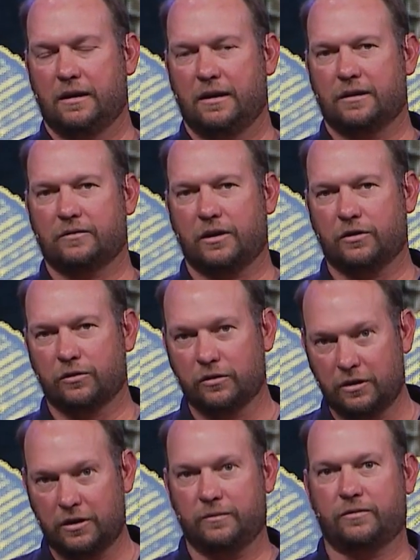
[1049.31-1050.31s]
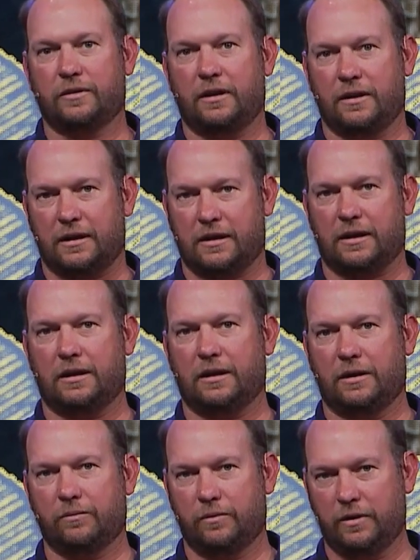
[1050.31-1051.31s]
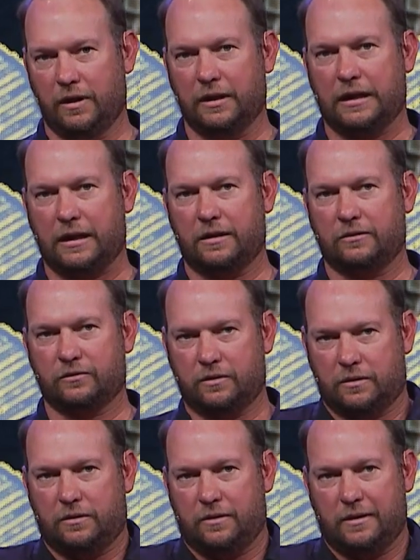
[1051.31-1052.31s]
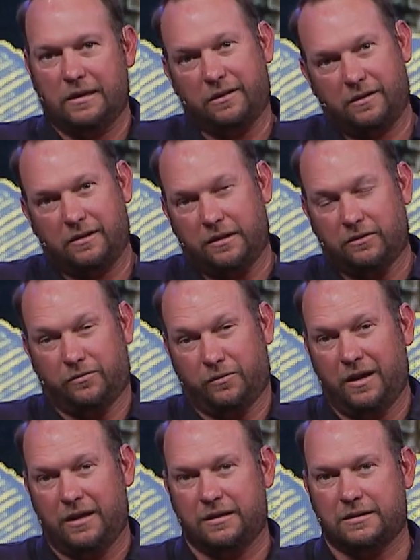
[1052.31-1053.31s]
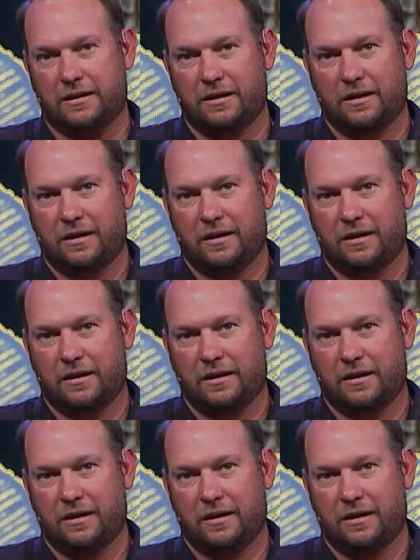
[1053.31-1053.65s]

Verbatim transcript: And as I heard him say that, I, I realized that he's right.